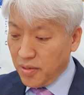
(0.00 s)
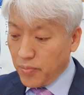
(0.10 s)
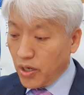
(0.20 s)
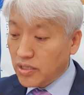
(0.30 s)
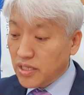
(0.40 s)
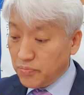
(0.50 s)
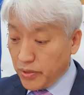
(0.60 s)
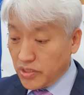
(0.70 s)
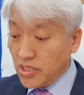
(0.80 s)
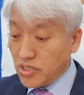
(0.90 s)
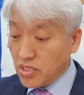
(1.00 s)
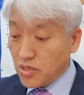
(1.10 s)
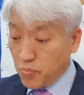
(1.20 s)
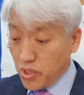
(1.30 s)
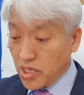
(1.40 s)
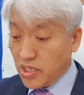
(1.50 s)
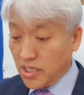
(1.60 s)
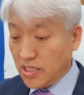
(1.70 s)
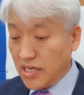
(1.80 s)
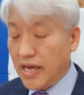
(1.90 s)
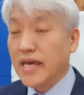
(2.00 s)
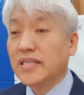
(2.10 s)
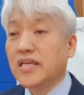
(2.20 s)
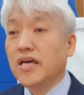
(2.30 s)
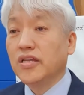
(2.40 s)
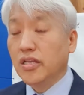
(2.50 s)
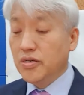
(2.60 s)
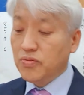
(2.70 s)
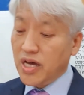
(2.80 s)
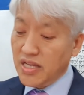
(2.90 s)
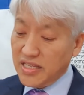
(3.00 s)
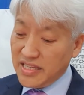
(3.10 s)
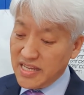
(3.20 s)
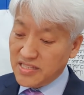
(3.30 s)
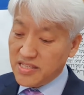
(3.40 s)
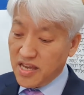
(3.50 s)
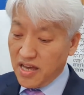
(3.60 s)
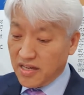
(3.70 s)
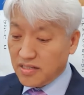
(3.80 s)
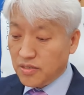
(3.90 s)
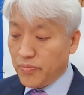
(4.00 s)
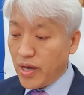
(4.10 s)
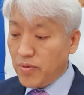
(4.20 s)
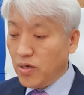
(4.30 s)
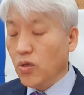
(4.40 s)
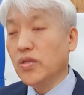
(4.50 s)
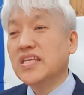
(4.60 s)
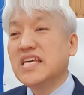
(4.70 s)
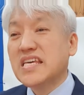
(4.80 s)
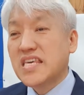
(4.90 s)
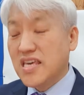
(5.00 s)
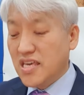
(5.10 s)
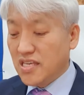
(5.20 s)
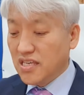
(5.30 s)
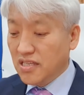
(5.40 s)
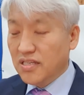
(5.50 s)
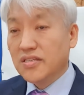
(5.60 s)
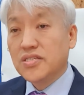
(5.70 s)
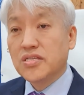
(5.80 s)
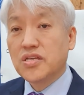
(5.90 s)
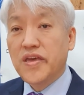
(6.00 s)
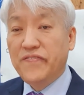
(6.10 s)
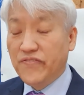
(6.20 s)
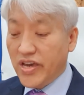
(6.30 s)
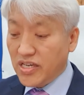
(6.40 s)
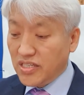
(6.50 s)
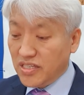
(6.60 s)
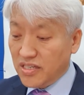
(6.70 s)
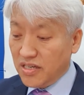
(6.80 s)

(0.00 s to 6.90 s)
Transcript: But this is the beginning. And Nebuchadnezzar, the Babylon king, just invaded